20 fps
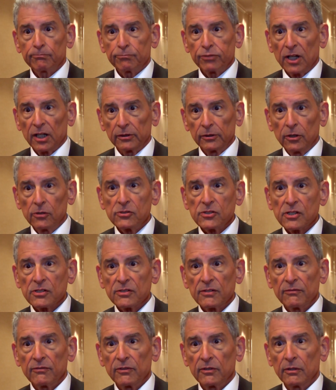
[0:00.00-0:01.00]

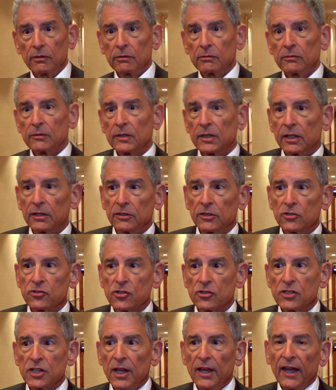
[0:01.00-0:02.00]
prognosis of the
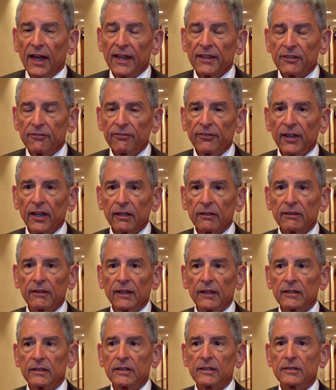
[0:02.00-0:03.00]
conditions and the fact
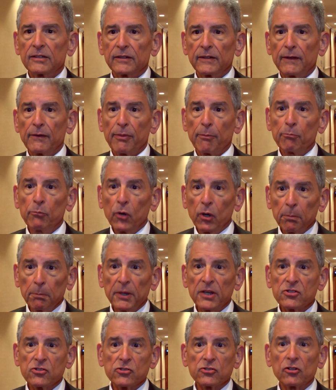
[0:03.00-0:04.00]
that more
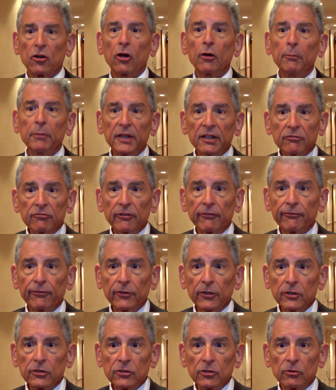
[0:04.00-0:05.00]
patients are being
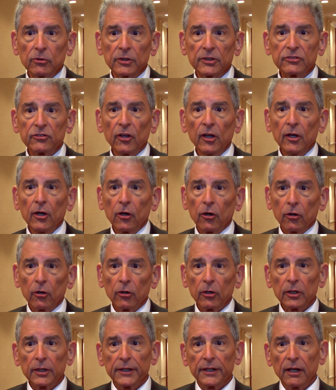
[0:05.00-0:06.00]
referred to us
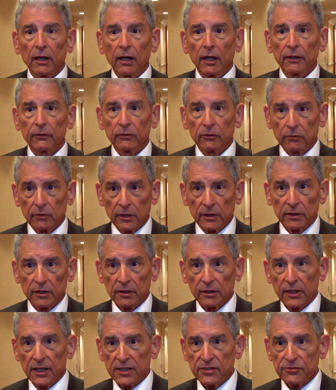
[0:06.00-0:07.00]
early on in
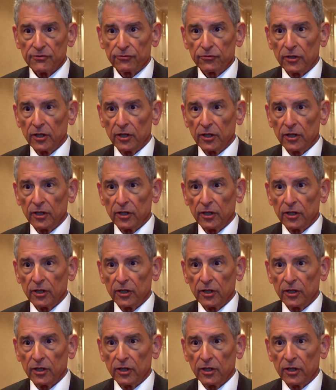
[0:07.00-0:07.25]
the case of